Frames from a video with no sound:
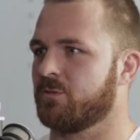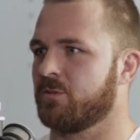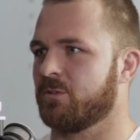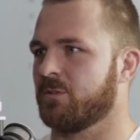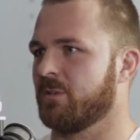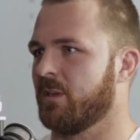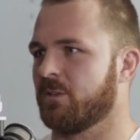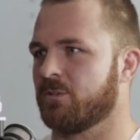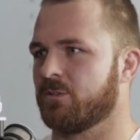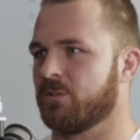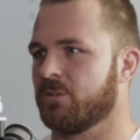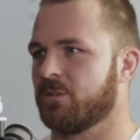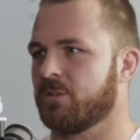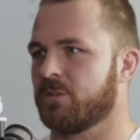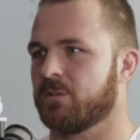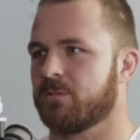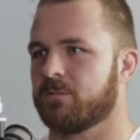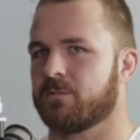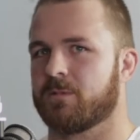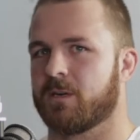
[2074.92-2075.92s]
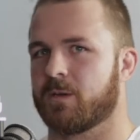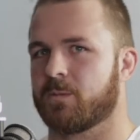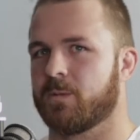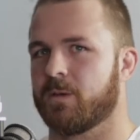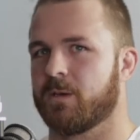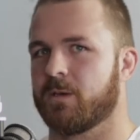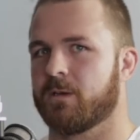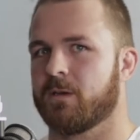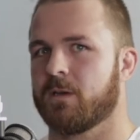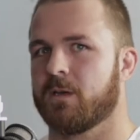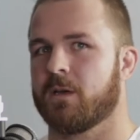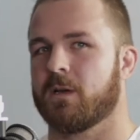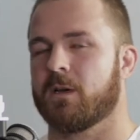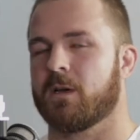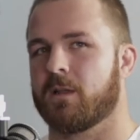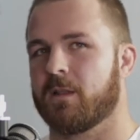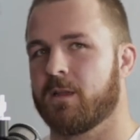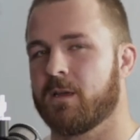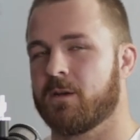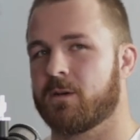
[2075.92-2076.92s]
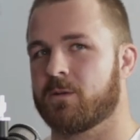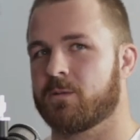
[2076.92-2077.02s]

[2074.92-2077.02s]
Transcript: junior rugby. I think I